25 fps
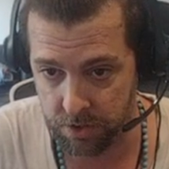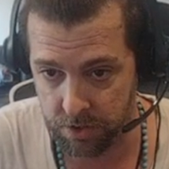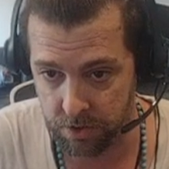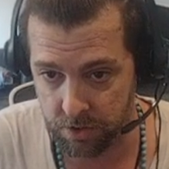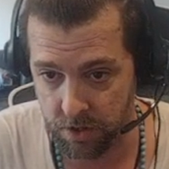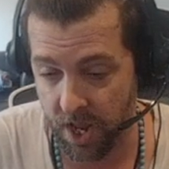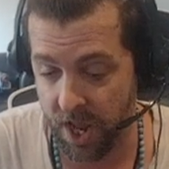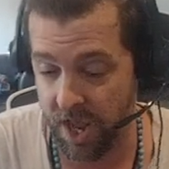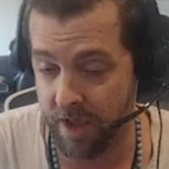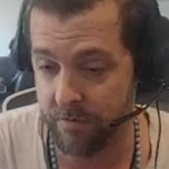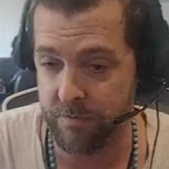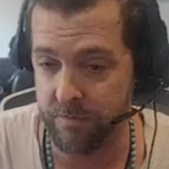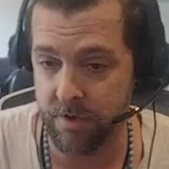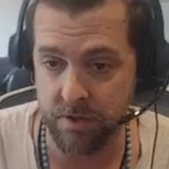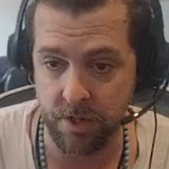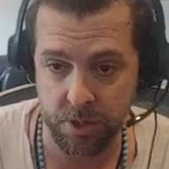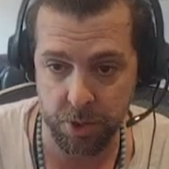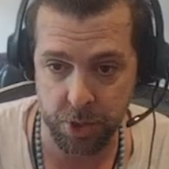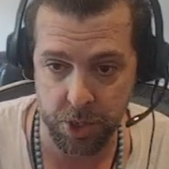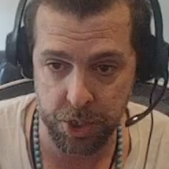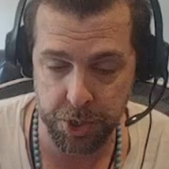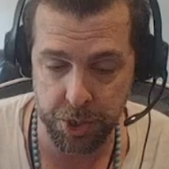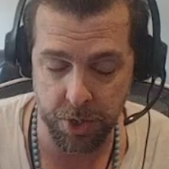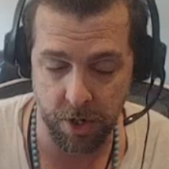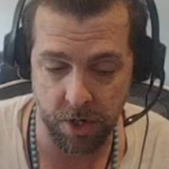It can be
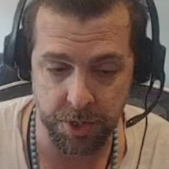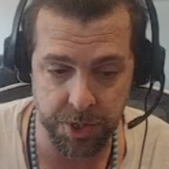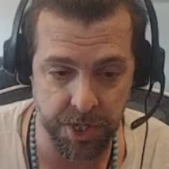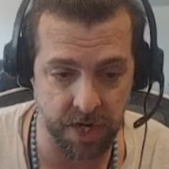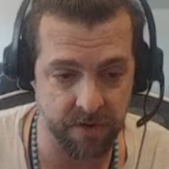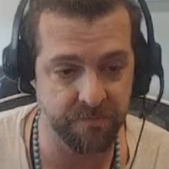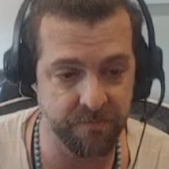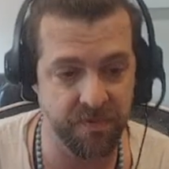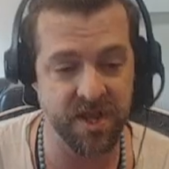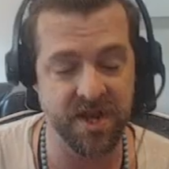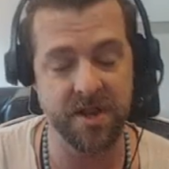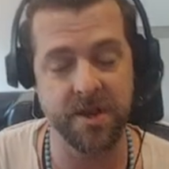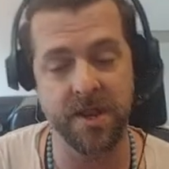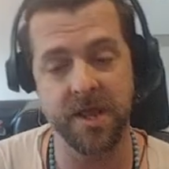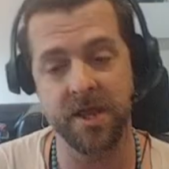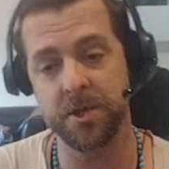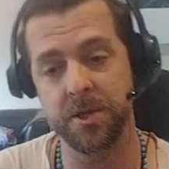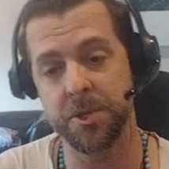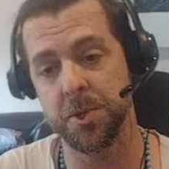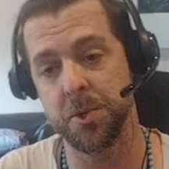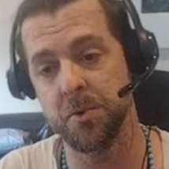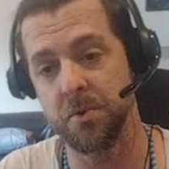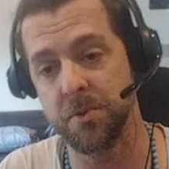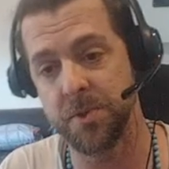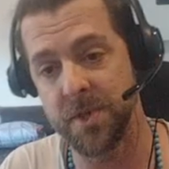electrically charged. I put it next
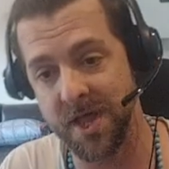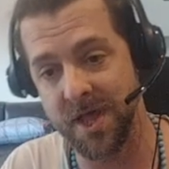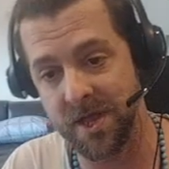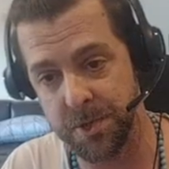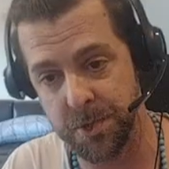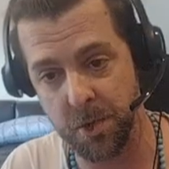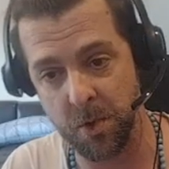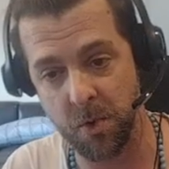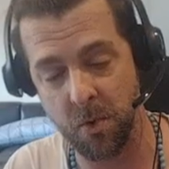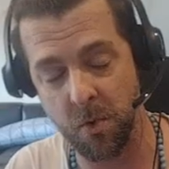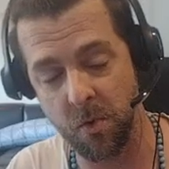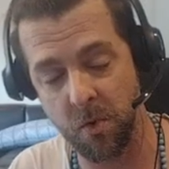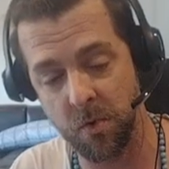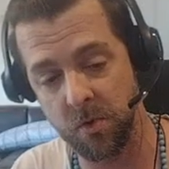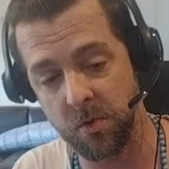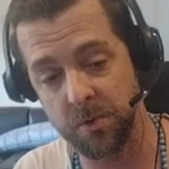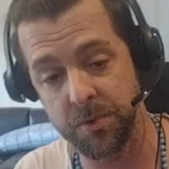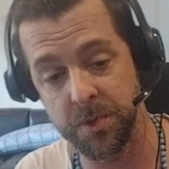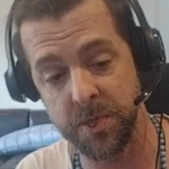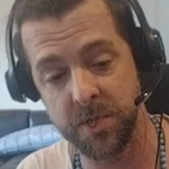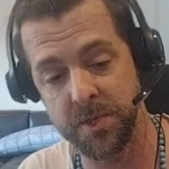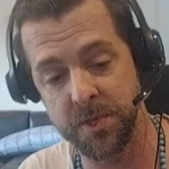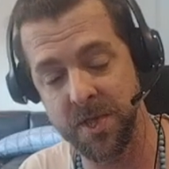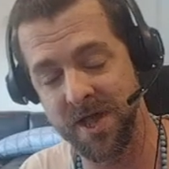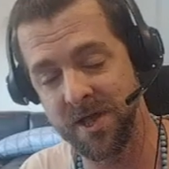to a Tesla coil
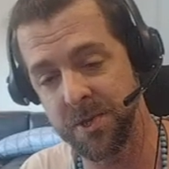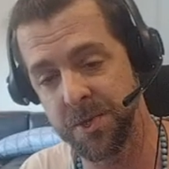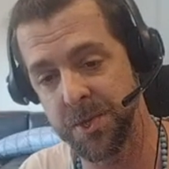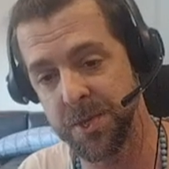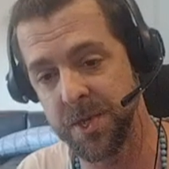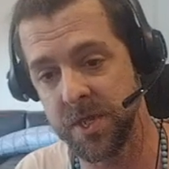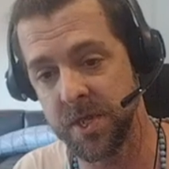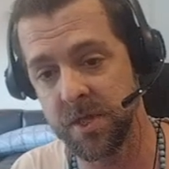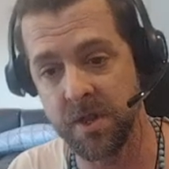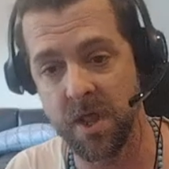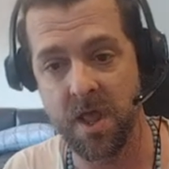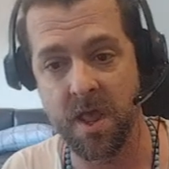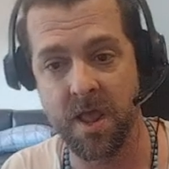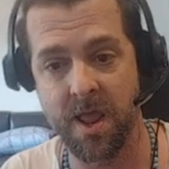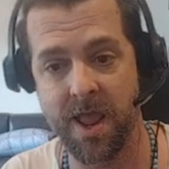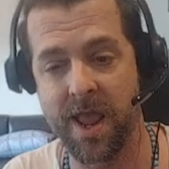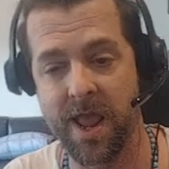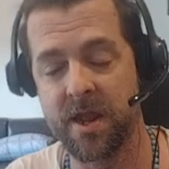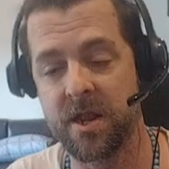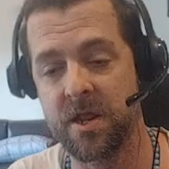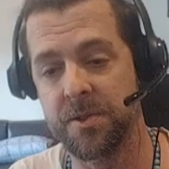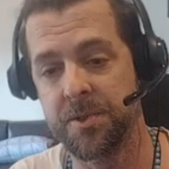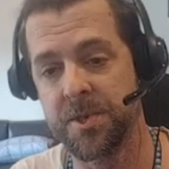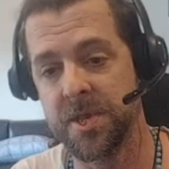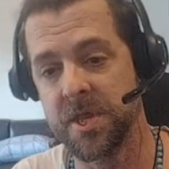to test it, and
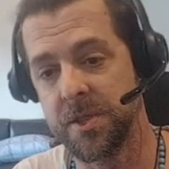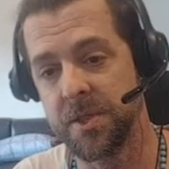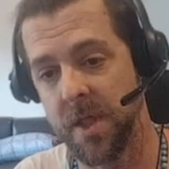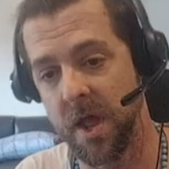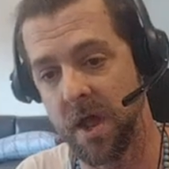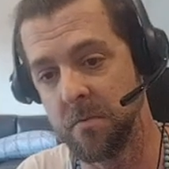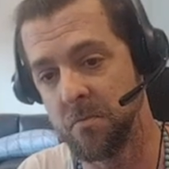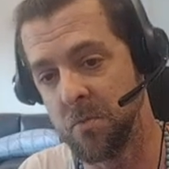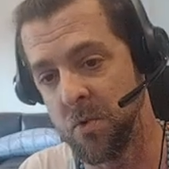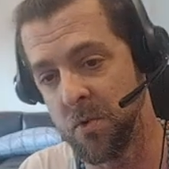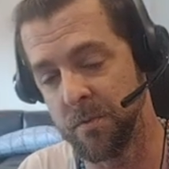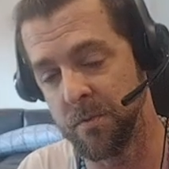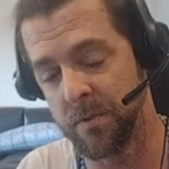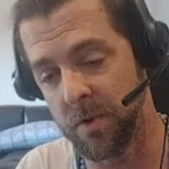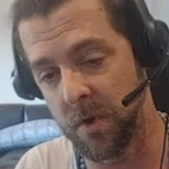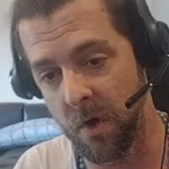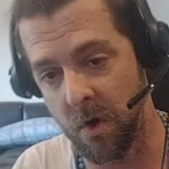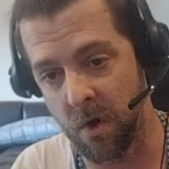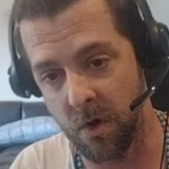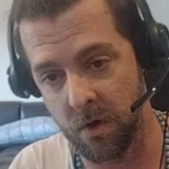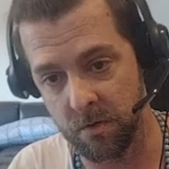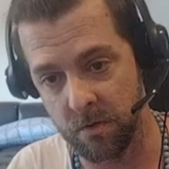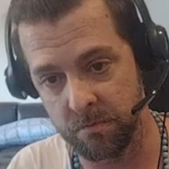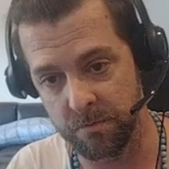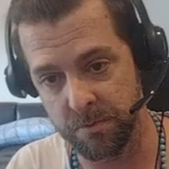it did not move at
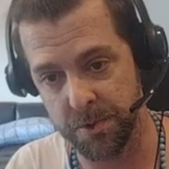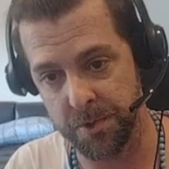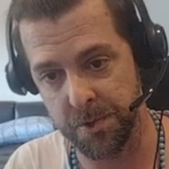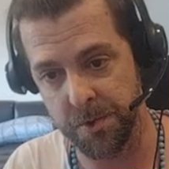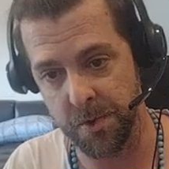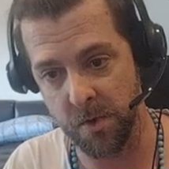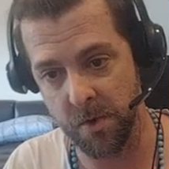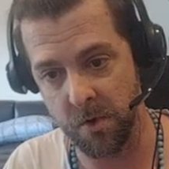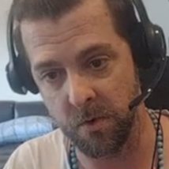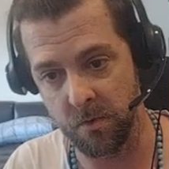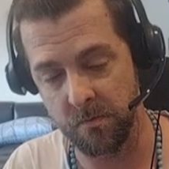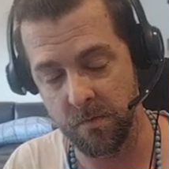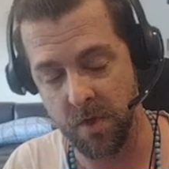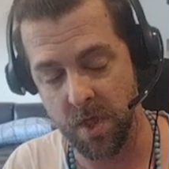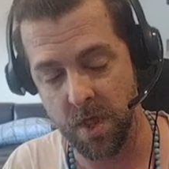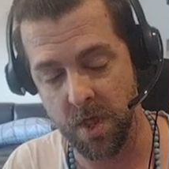all. So